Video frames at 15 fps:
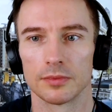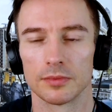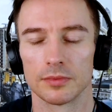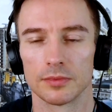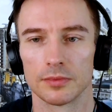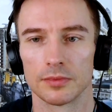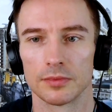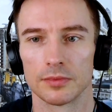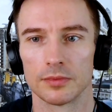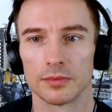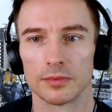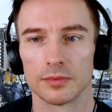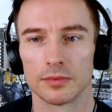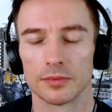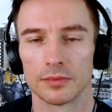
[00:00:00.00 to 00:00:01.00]

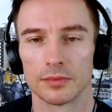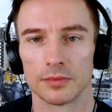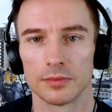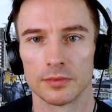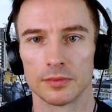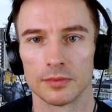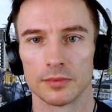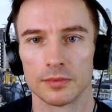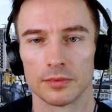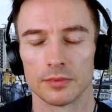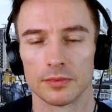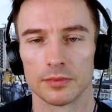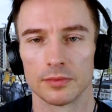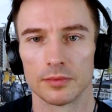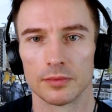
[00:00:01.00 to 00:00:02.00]

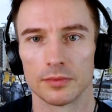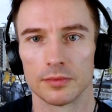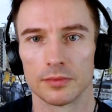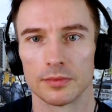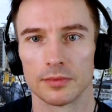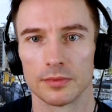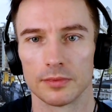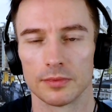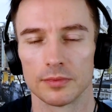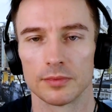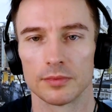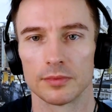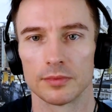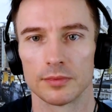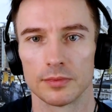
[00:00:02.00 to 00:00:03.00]

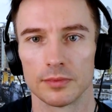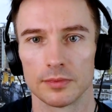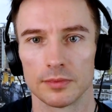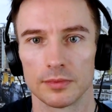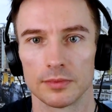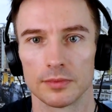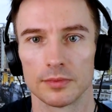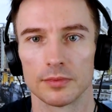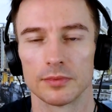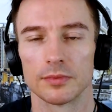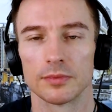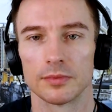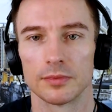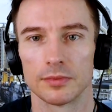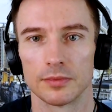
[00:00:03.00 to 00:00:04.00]

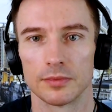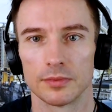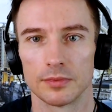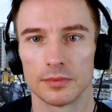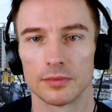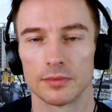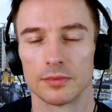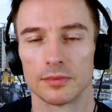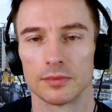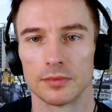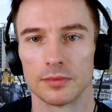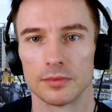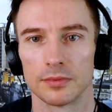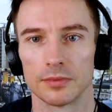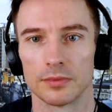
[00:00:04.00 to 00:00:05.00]

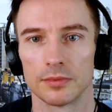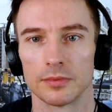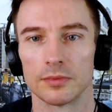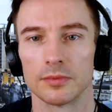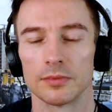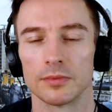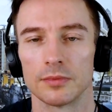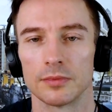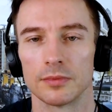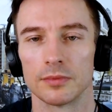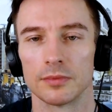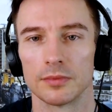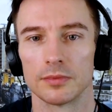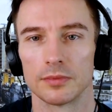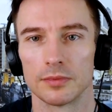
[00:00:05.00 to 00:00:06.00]

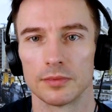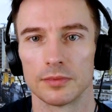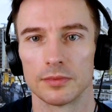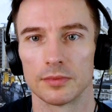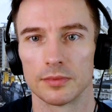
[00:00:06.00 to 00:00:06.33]
(not speaking)